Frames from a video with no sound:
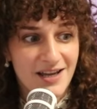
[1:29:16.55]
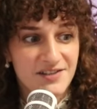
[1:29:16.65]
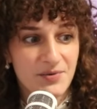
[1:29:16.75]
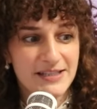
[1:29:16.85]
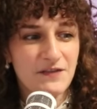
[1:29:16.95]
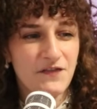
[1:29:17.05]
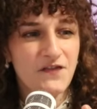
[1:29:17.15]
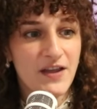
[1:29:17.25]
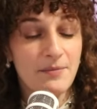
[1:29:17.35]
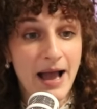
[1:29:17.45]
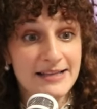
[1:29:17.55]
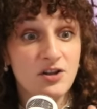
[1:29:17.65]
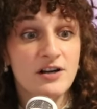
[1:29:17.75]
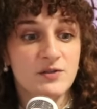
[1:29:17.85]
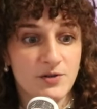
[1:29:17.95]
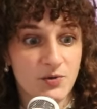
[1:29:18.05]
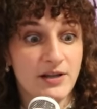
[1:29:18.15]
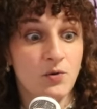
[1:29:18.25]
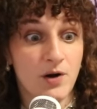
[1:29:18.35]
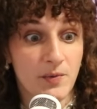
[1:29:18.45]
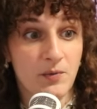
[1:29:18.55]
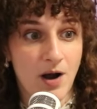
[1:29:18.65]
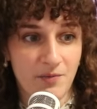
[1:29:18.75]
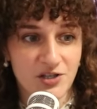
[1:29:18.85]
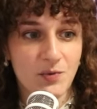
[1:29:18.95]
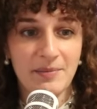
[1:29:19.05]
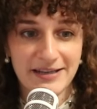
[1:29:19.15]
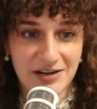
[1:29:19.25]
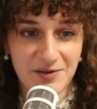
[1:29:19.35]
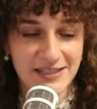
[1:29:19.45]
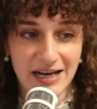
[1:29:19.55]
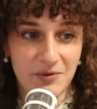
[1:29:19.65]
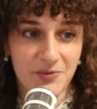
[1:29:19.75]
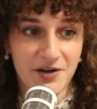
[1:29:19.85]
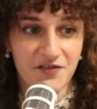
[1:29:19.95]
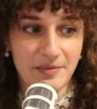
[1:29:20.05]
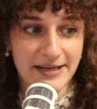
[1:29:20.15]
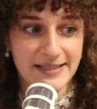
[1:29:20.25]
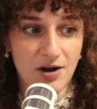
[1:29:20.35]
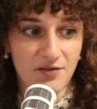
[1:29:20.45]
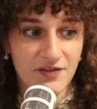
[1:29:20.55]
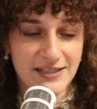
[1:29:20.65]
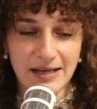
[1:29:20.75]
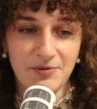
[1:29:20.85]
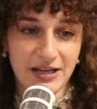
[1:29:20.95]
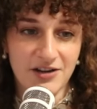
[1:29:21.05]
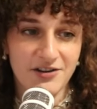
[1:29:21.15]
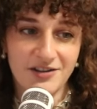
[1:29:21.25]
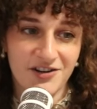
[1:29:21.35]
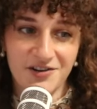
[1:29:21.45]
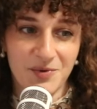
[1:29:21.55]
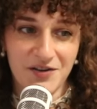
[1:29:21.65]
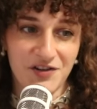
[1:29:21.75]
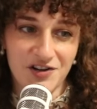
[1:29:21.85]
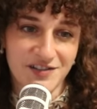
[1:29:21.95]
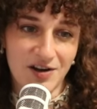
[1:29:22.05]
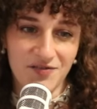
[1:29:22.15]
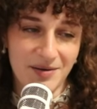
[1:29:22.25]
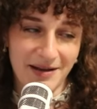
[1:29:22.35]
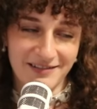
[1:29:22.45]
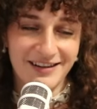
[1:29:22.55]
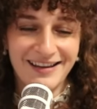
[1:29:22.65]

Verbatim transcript: So it doesn't feel, but as long as we're doing the work we want, which is why my dad always said I would work for myself. He's like, Brittany, you're, you're going to work for yourself. Come on.